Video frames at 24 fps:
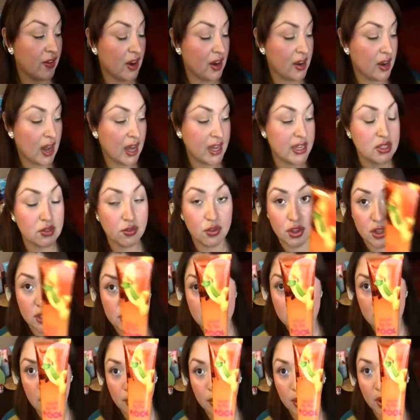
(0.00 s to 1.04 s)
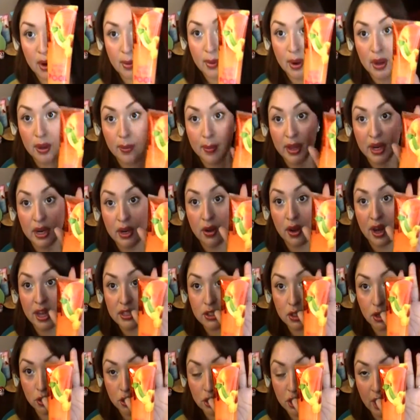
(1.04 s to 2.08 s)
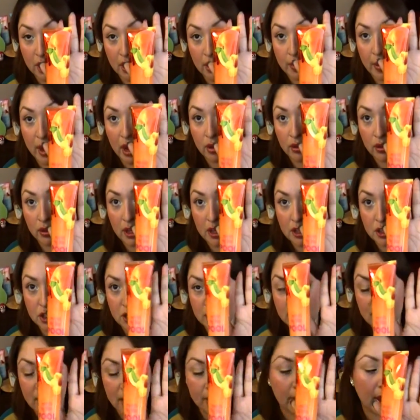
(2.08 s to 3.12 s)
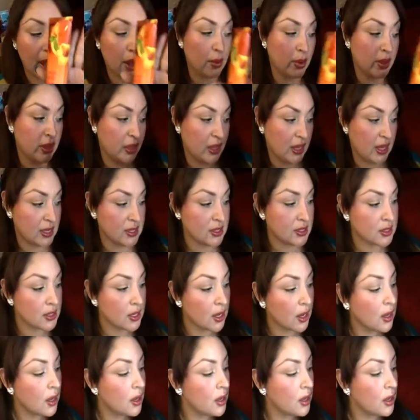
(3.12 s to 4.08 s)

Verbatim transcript: very nice for the summer. I recommend you guys go check them out. They just came out with these.